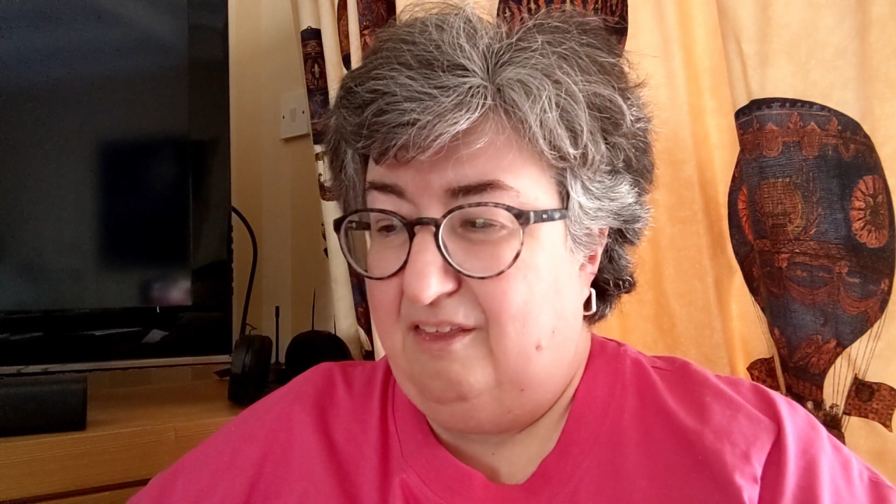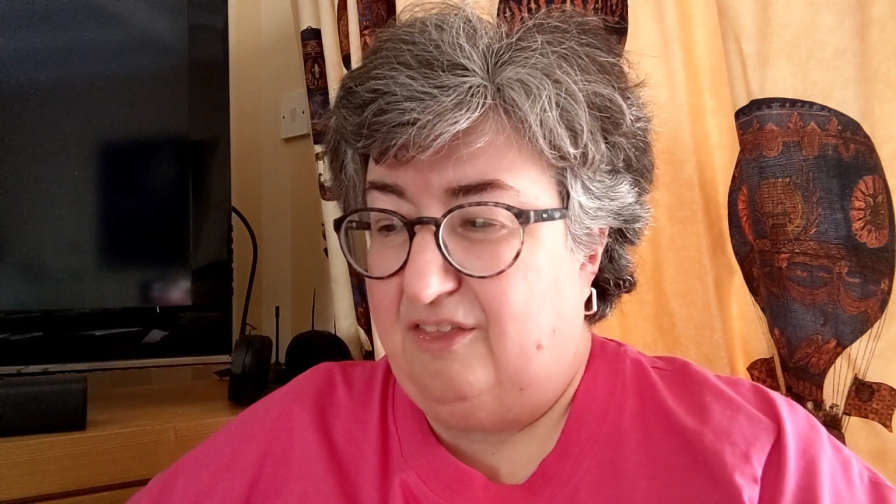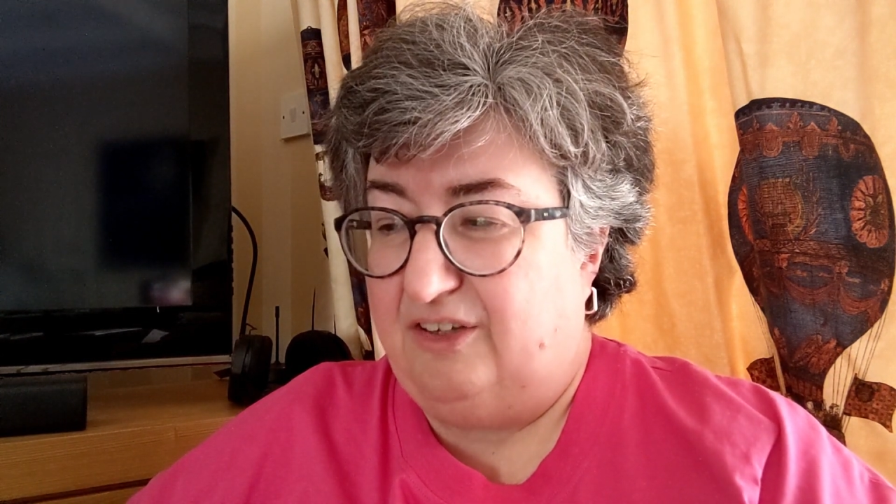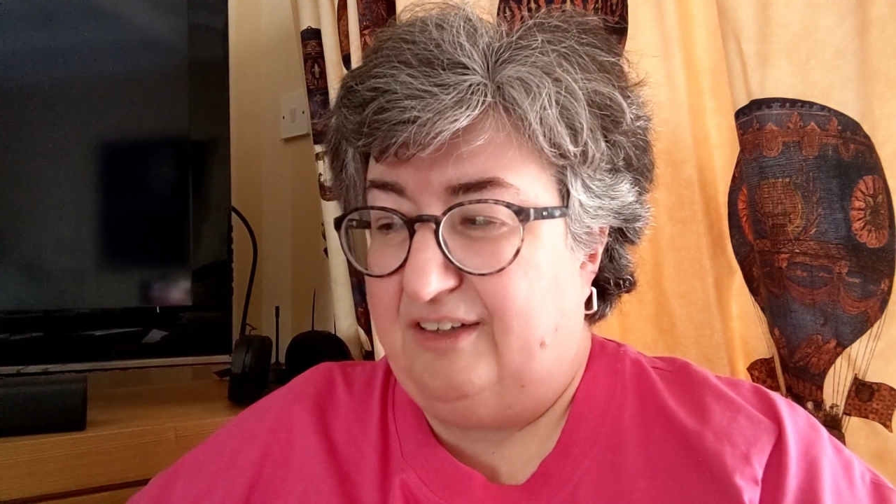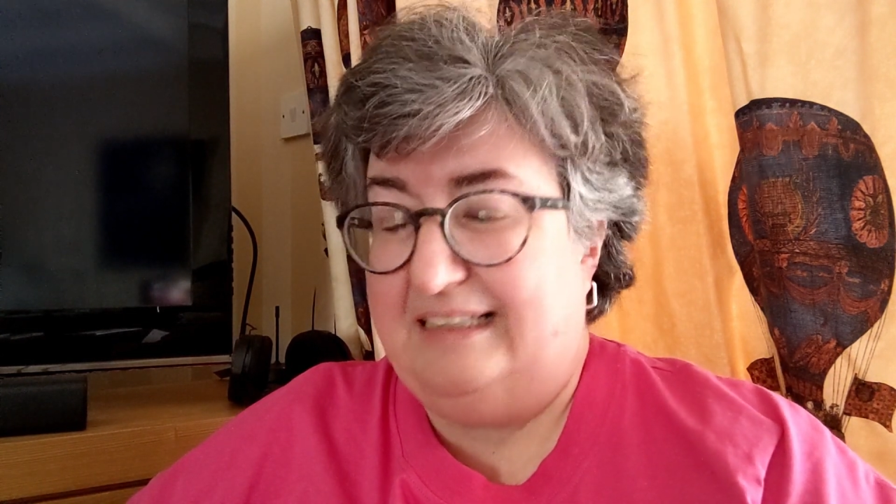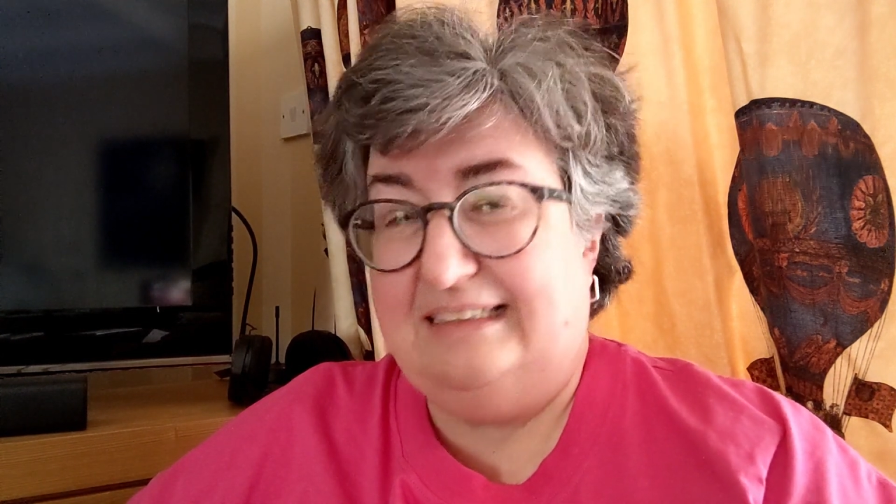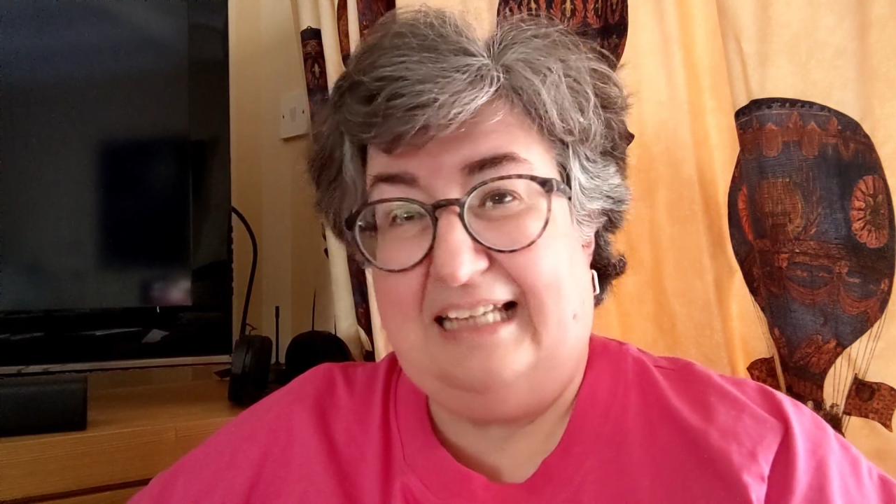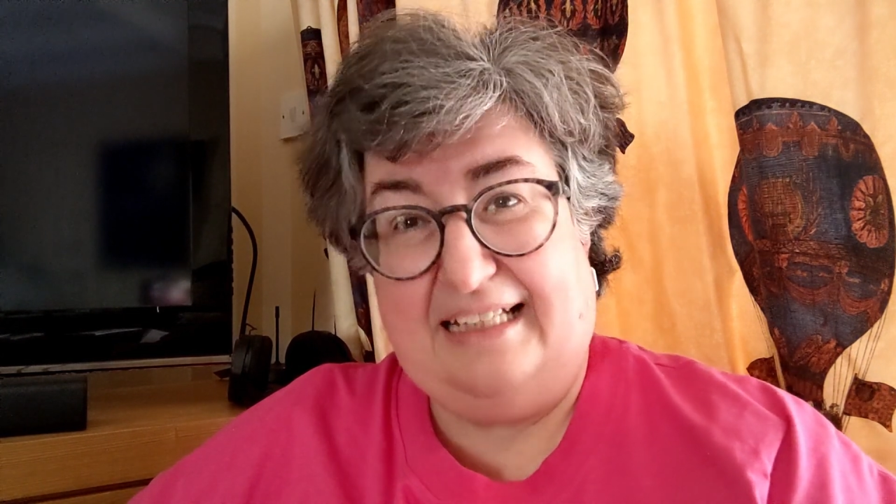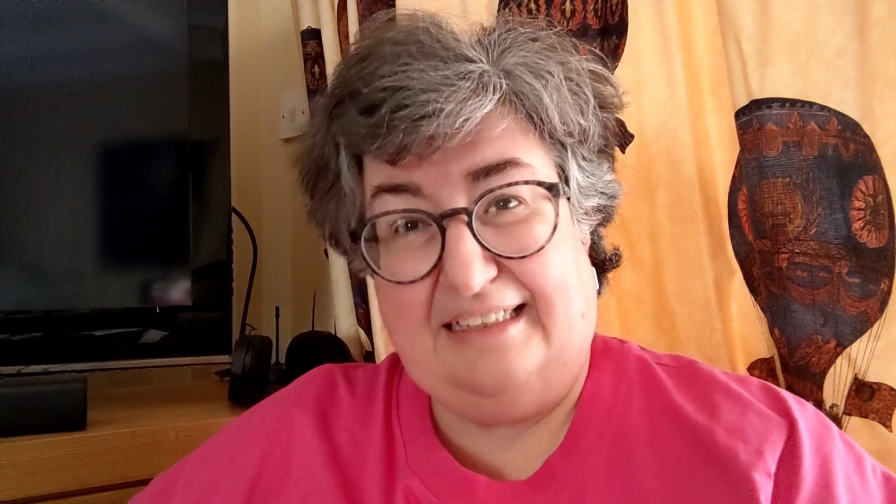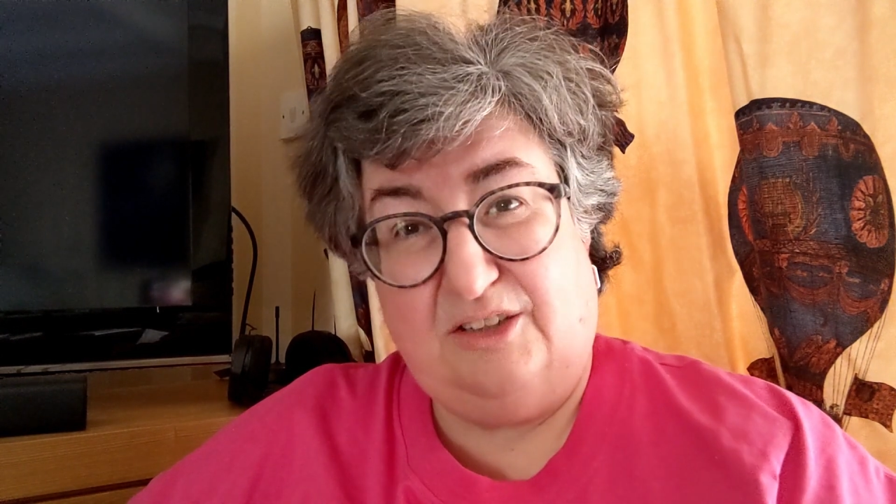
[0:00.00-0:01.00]
there is
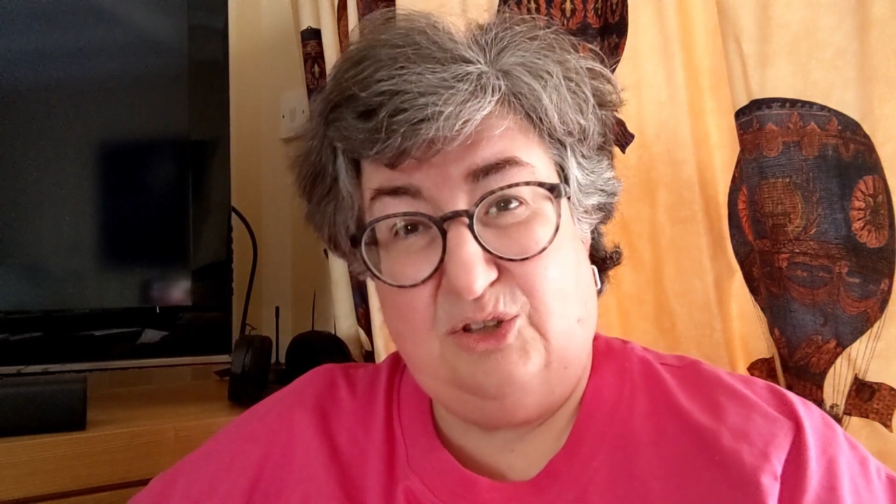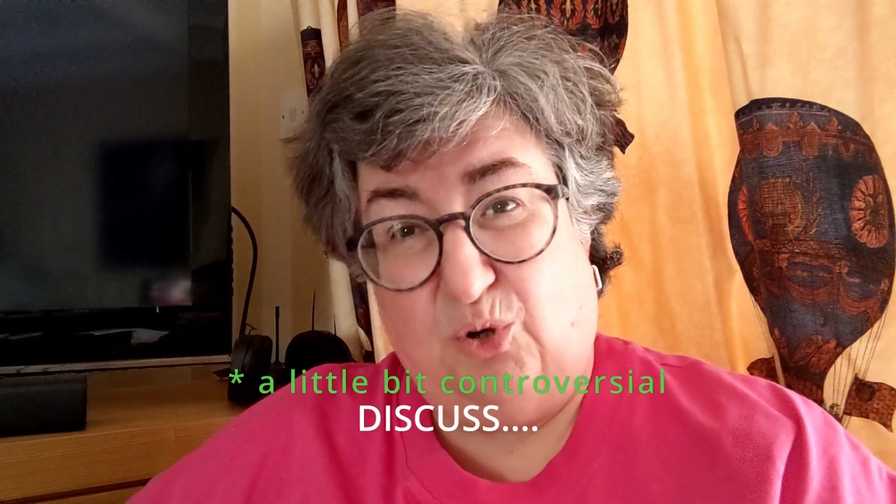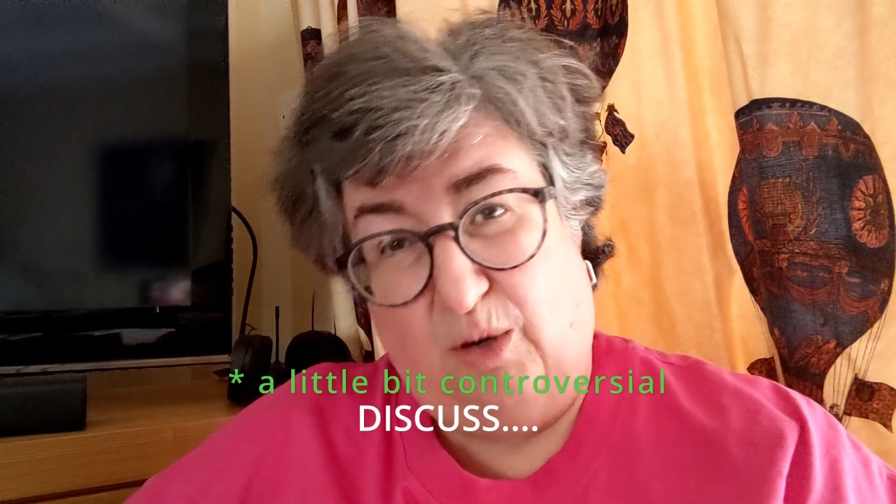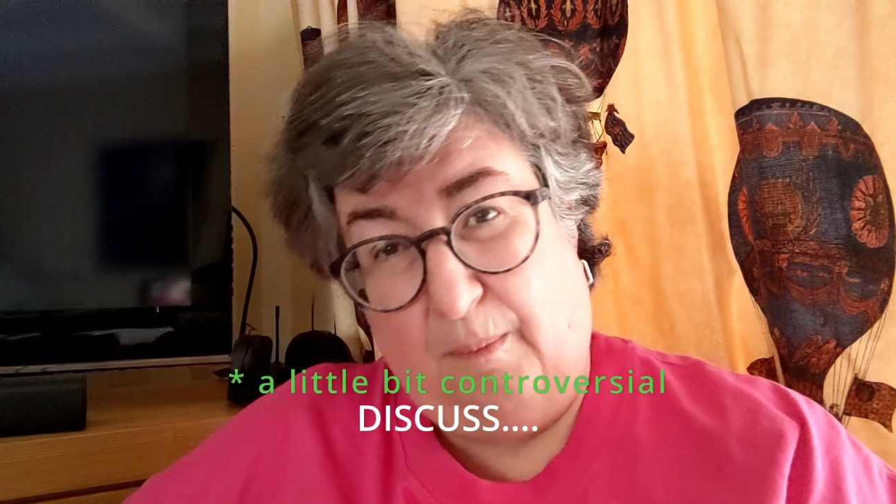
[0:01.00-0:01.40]
less to talk